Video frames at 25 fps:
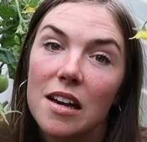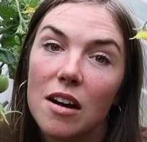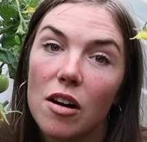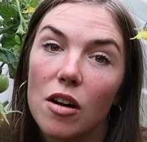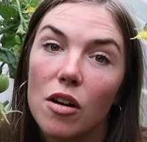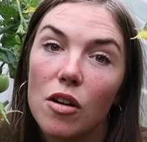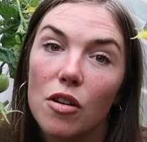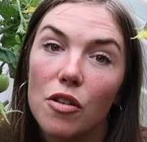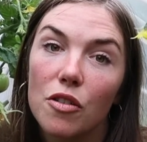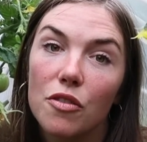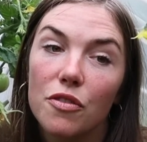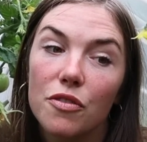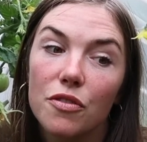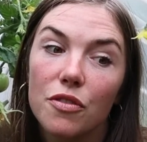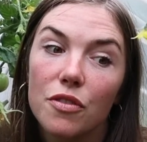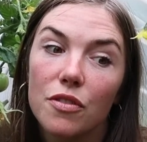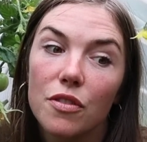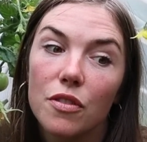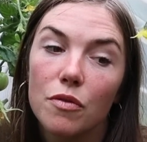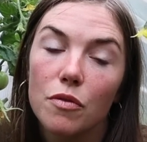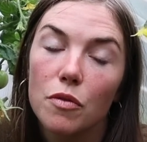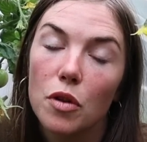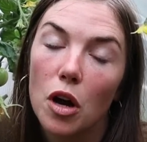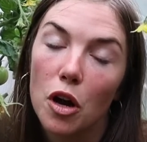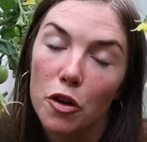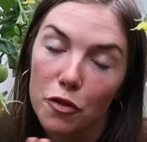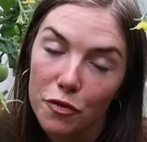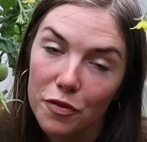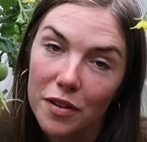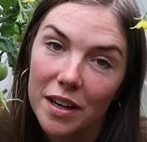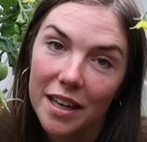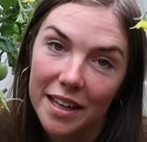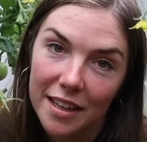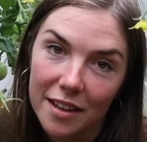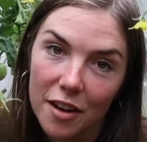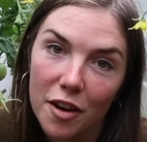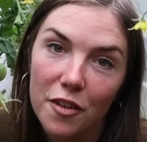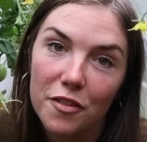of,
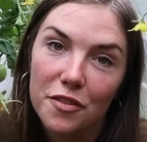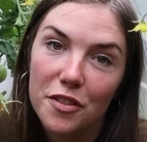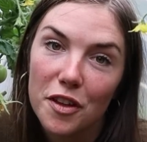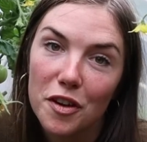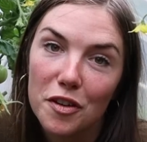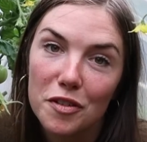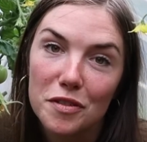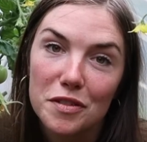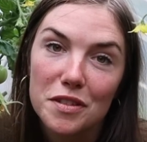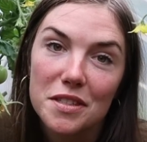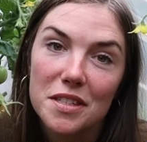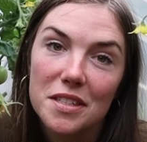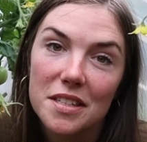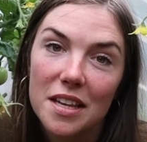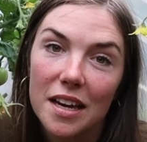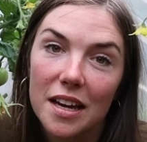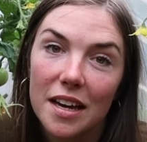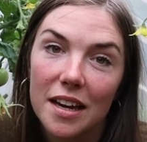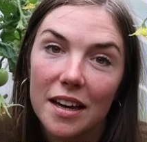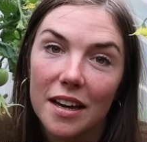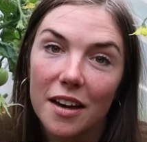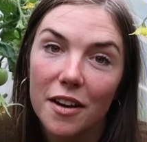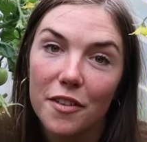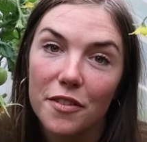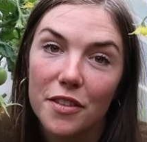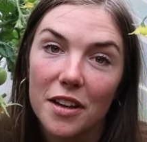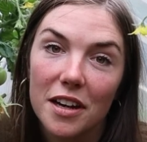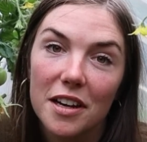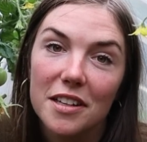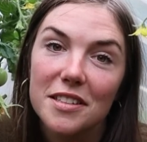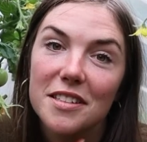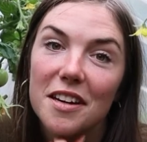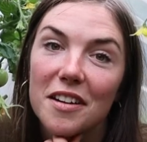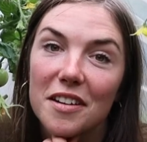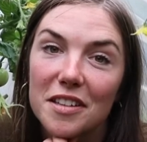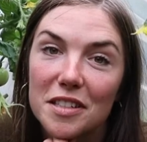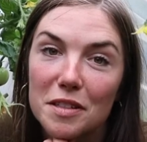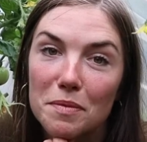hopefully, of those, of the
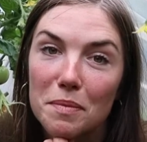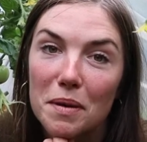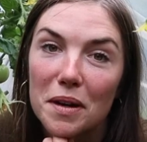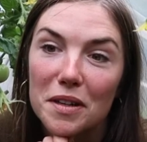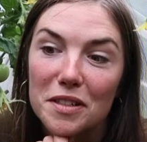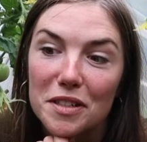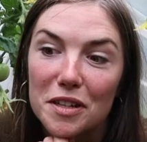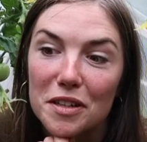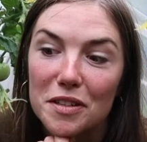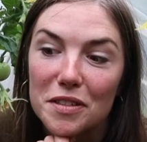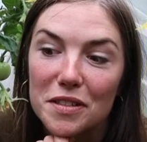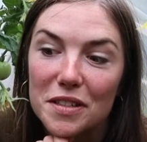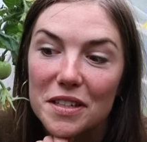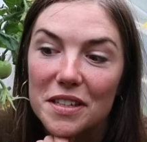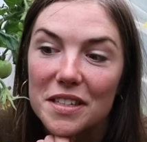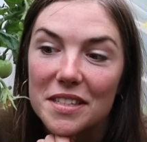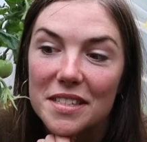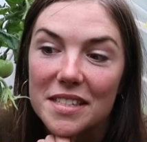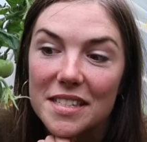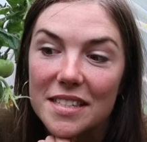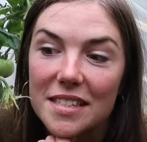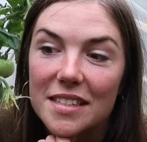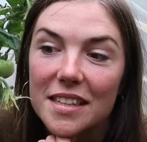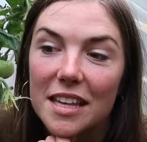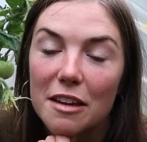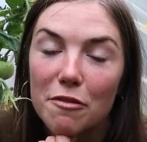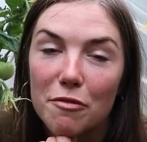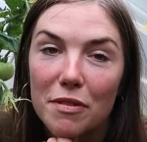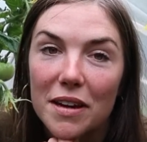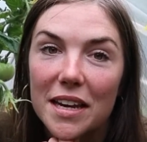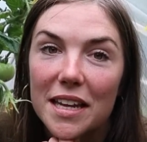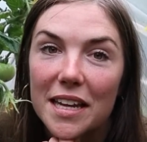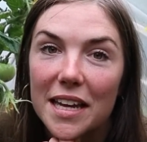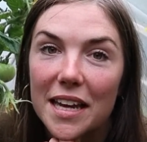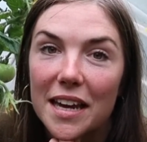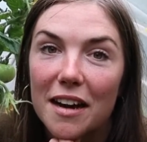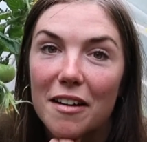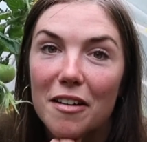Latar tomatoes, because they
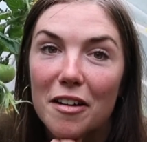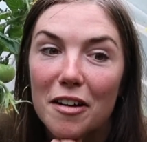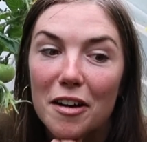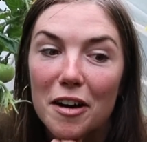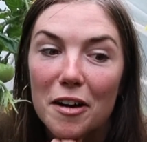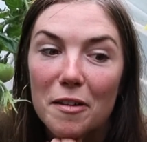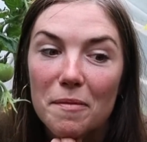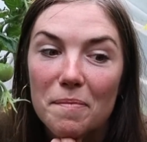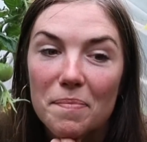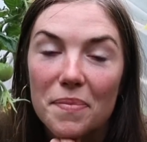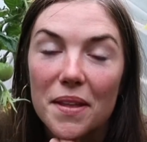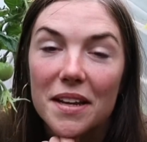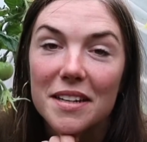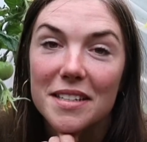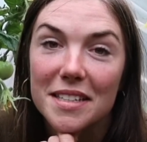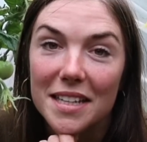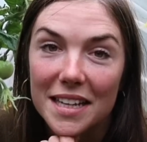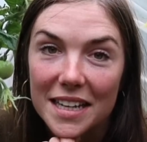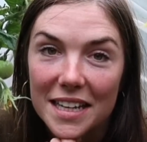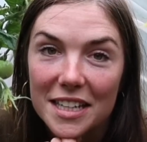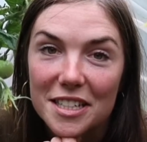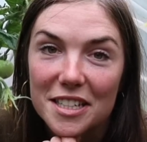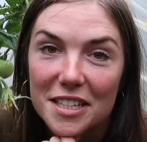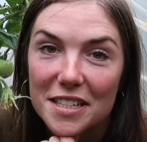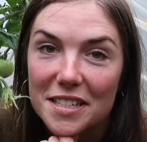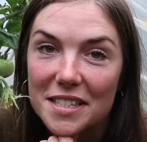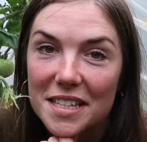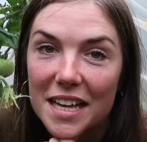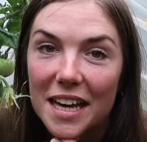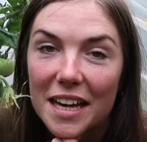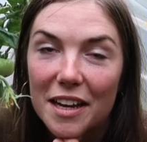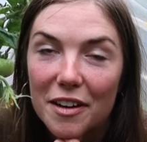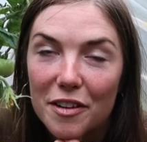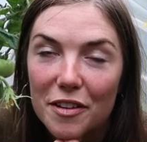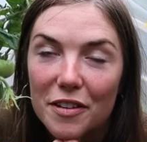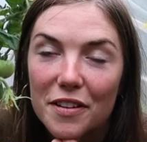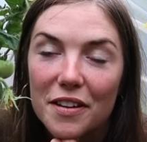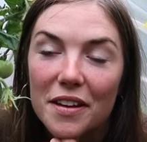really are delicious
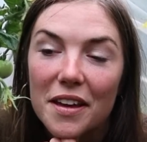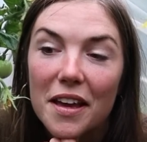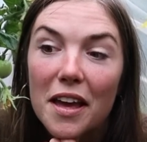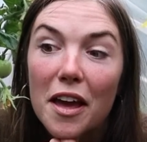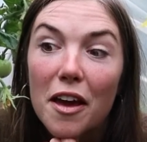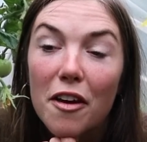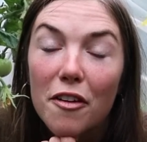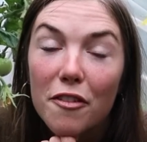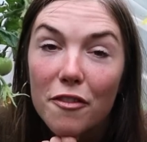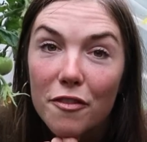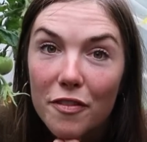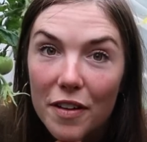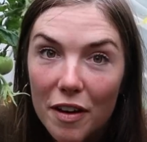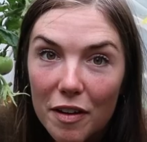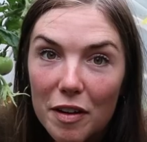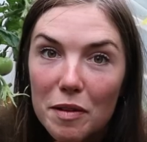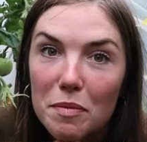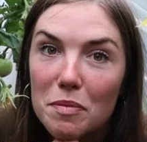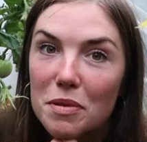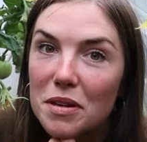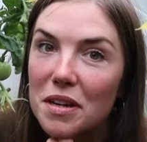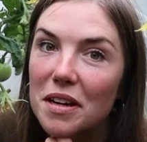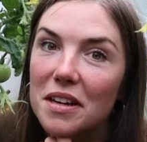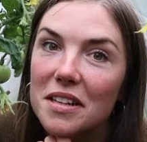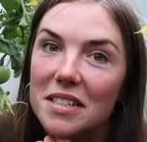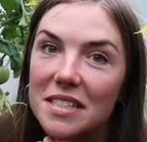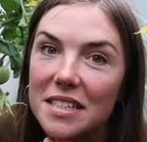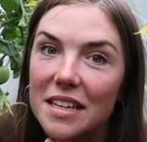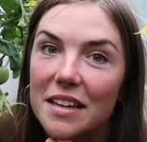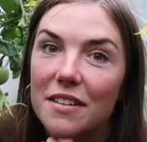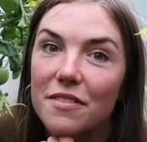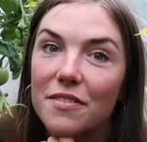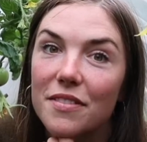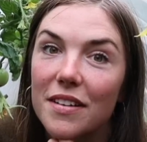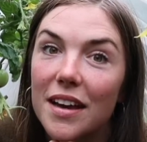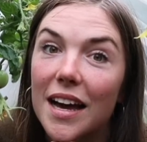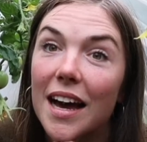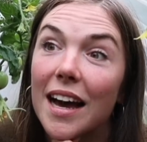and very
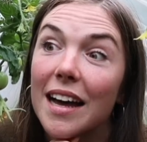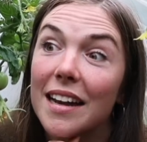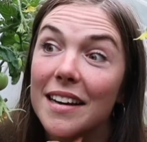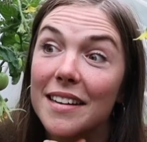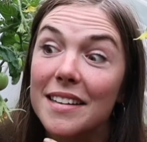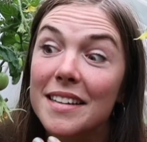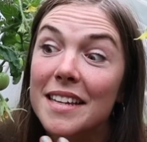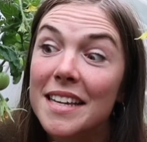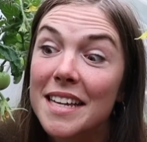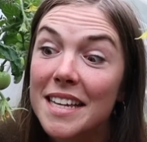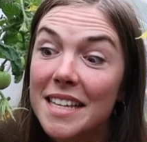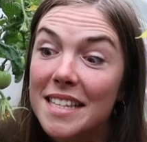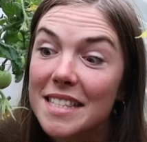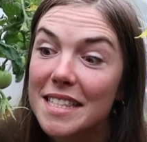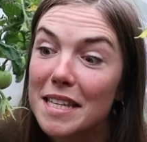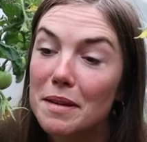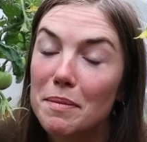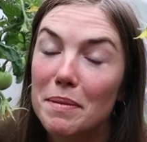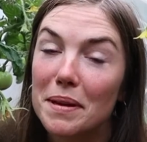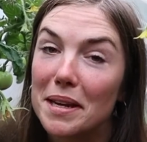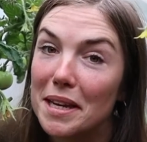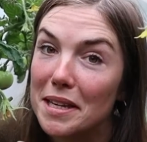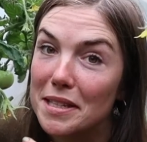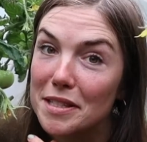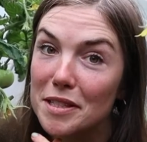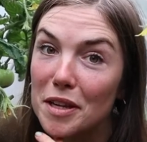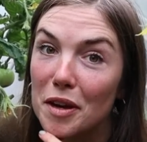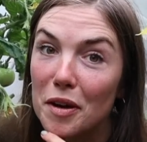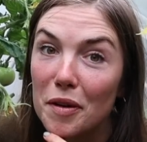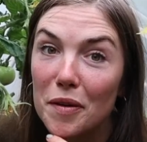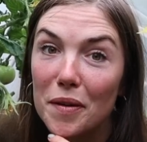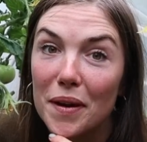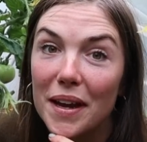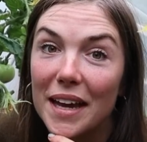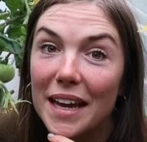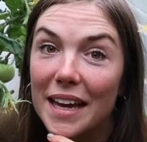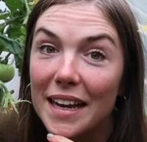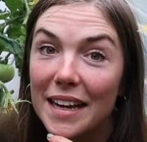productive, and seemingly so
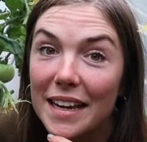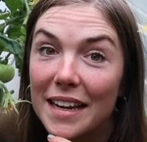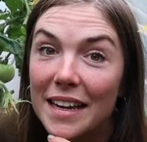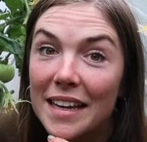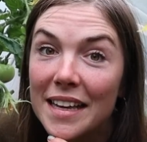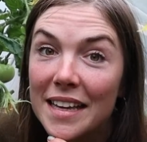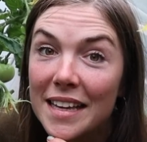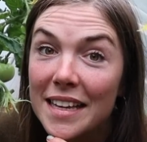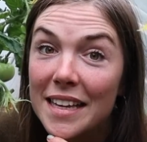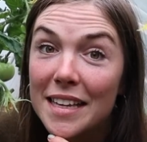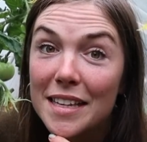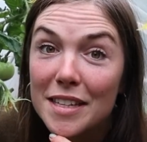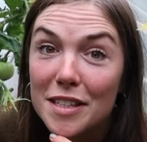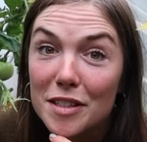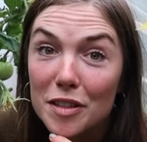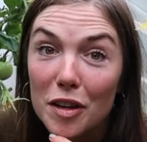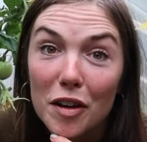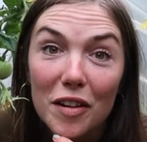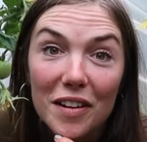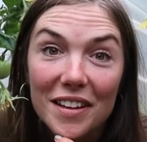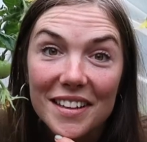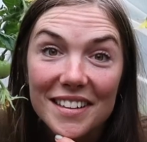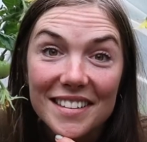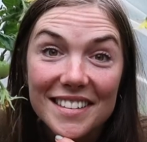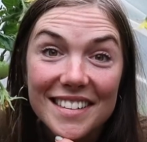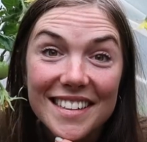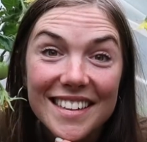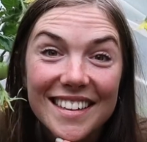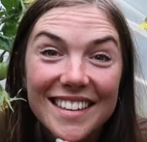in Scotland.